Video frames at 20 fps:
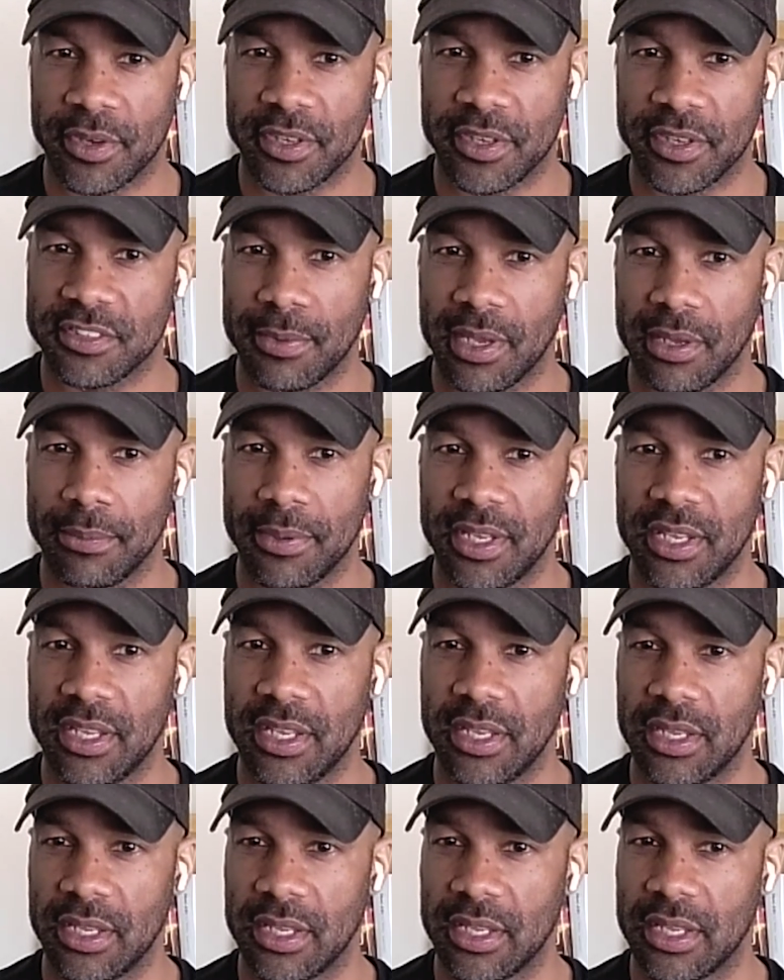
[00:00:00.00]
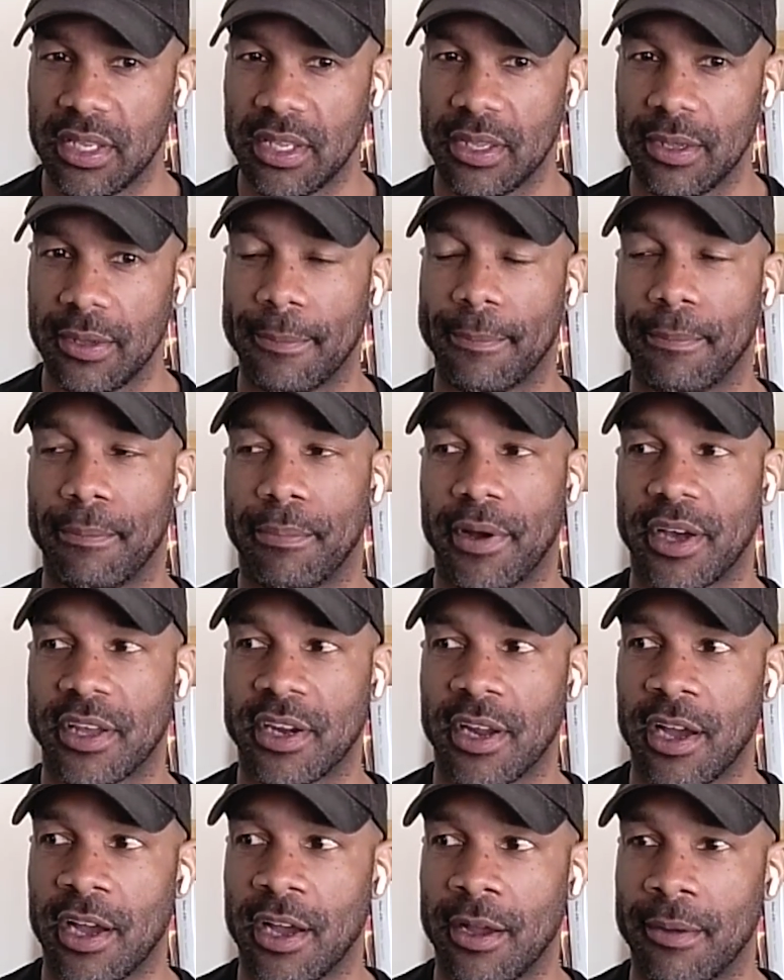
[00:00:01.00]
months maybe, but,
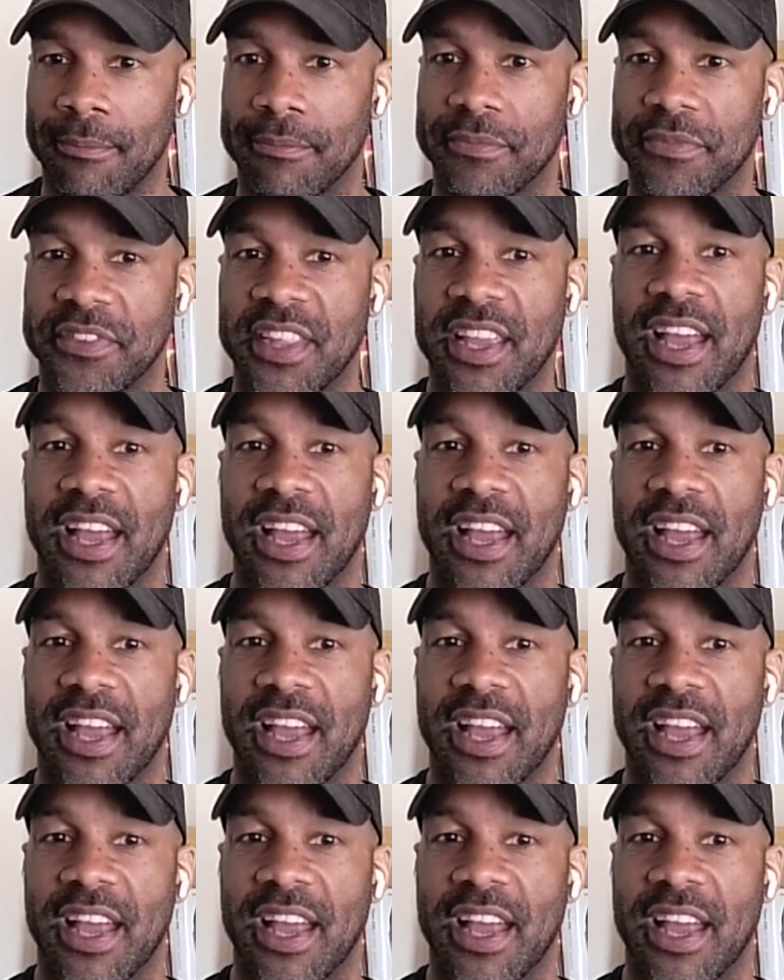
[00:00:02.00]
the